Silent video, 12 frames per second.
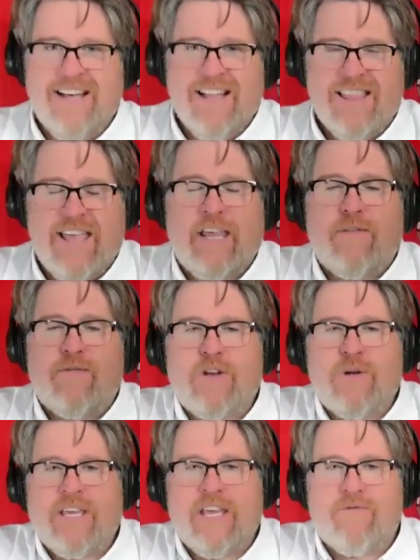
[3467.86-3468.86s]
Thank you for
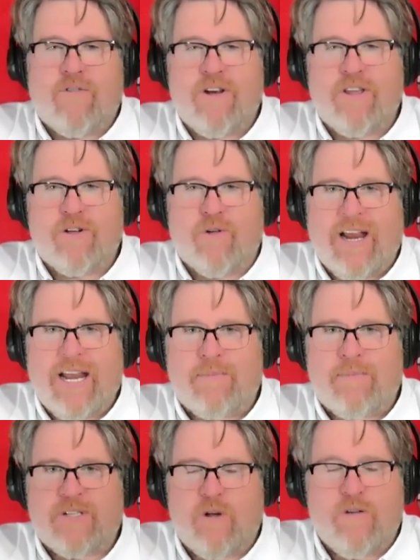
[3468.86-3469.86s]
tuning in for another great
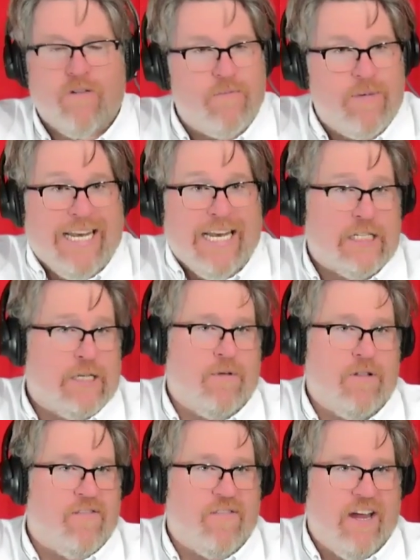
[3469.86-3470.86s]
episode of
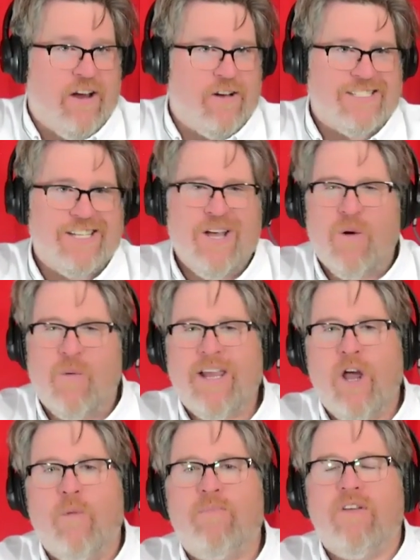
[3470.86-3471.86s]
Municipal Affairs. We
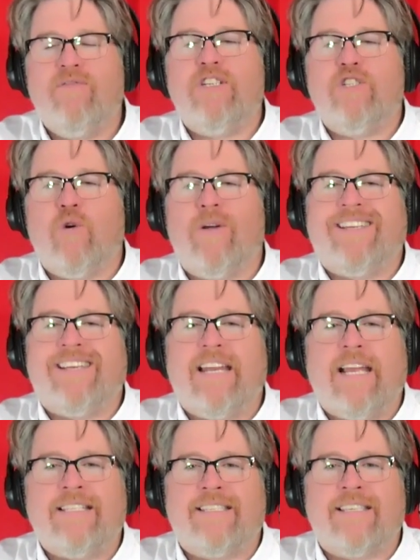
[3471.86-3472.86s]
hope you've enjoyed
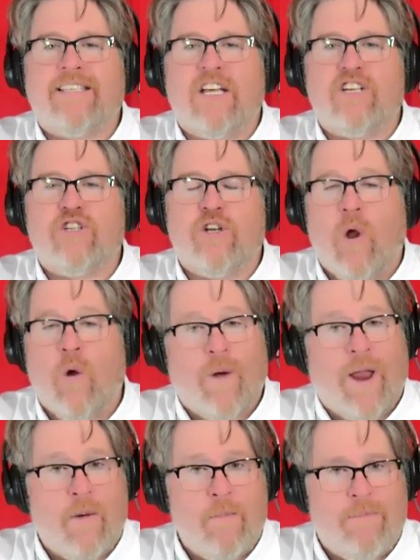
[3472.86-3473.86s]
today's discussion
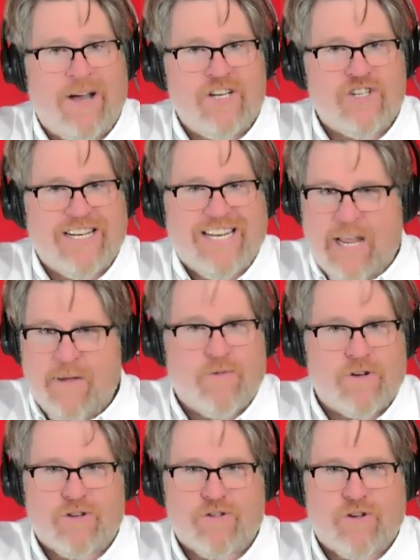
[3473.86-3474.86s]
around budget
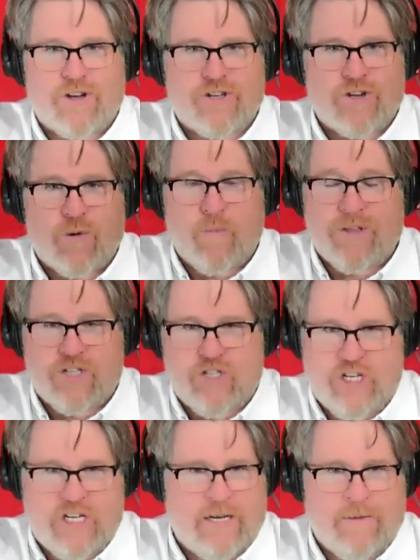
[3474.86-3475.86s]
infrastructure with
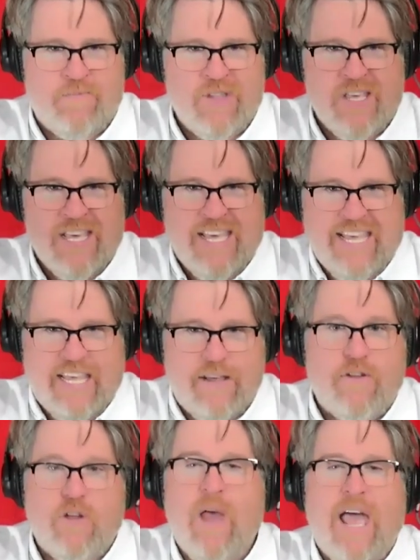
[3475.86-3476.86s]
Gene.
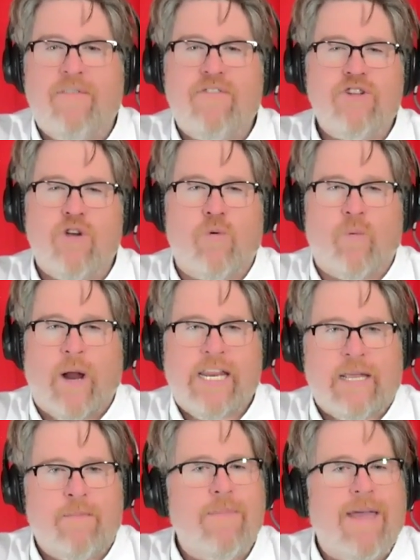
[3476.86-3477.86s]
If you haven't
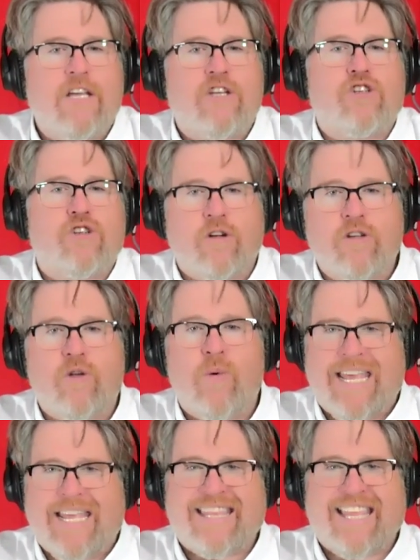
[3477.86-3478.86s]
already, make sure you
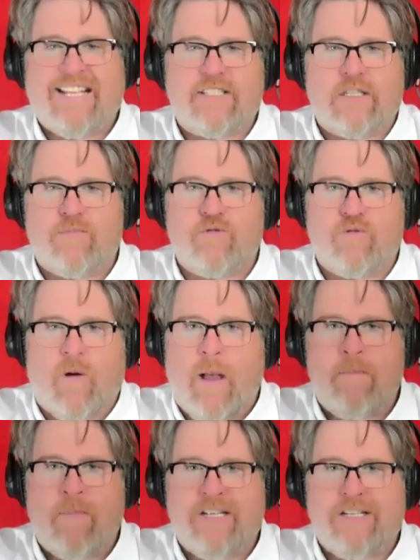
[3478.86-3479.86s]
hit that
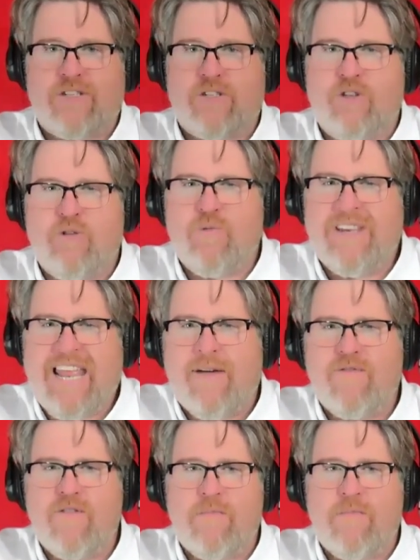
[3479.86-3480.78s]
subscribe button so you never